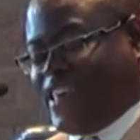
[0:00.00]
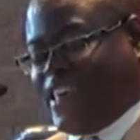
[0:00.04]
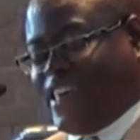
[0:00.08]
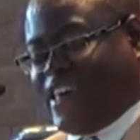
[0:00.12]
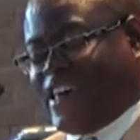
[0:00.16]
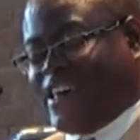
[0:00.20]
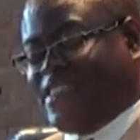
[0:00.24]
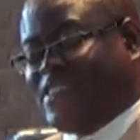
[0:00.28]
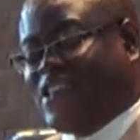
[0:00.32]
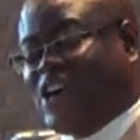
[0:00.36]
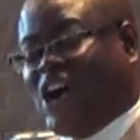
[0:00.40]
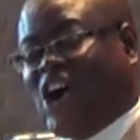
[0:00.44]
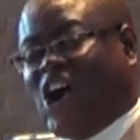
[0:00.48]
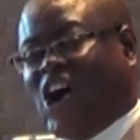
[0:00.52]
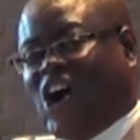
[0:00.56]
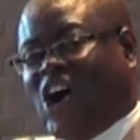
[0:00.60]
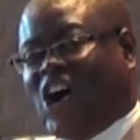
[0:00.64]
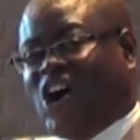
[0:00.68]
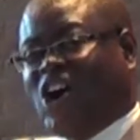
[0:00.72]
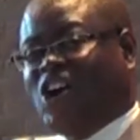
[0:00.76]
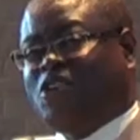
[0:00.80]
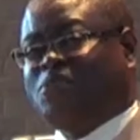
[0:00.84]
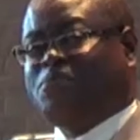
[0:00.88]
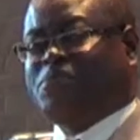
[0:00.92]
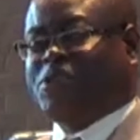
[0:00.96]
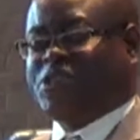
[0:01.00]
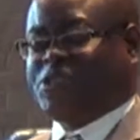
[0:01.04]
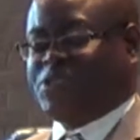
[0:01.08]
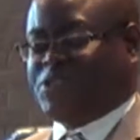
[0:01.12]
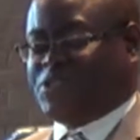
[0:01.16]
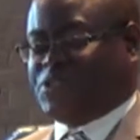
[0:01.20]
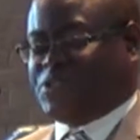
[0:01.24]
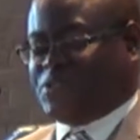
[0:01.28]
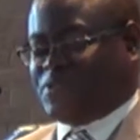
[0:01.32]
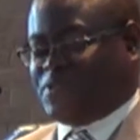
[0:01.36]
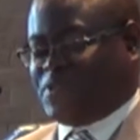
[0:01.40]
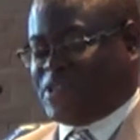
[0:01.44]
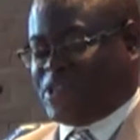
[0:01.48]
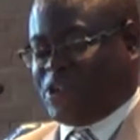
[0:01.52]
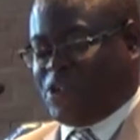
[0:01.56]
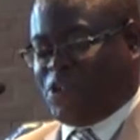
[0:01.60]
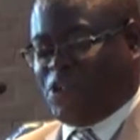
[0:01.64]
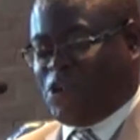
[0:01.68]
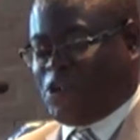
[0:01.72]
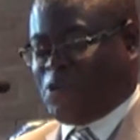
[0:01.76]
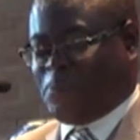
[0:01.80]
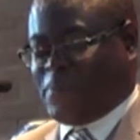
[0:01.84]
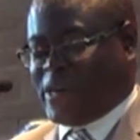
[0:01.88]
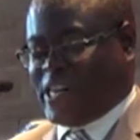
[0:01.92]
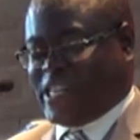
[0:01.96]
and the armies of the
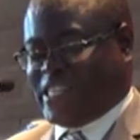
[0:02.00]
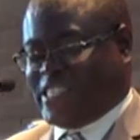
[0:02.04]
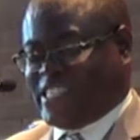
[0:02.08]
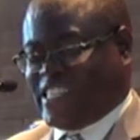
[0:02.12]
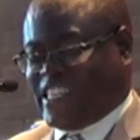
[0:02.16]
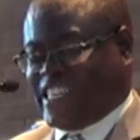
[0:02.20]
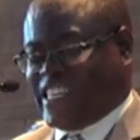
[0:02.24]
Almighty